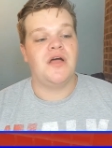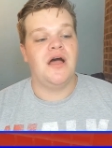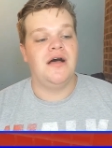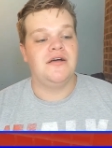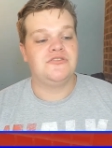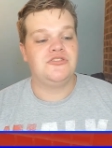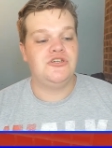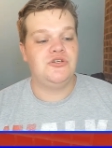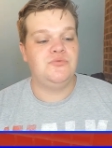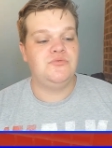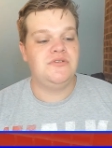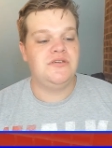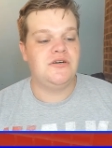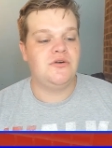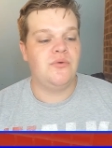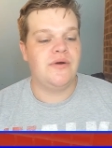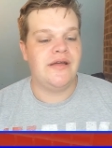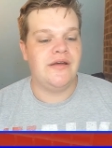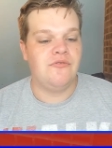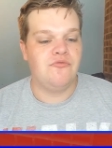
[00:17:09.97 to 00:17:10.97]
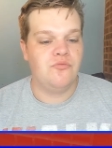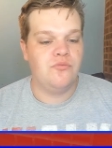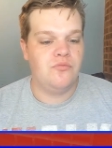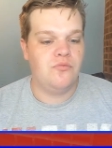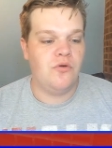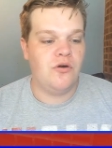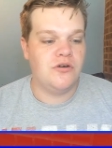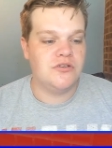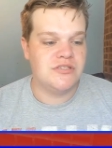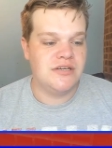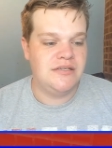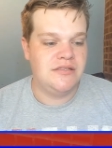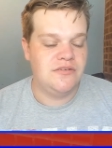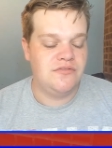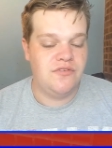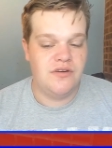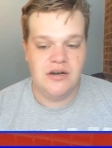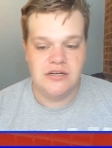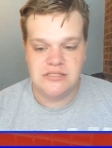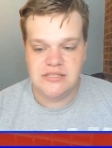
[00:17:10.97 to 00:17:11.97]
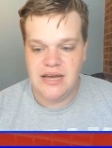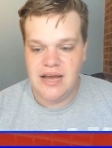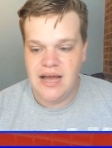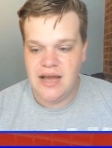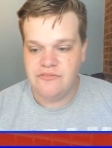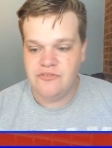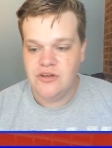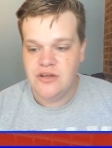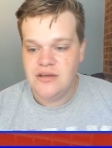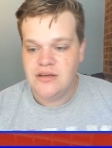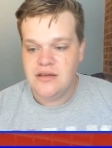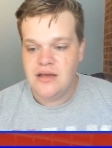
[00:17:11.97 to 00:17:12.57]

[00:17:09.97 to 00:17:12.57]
2-0 it was in the first half.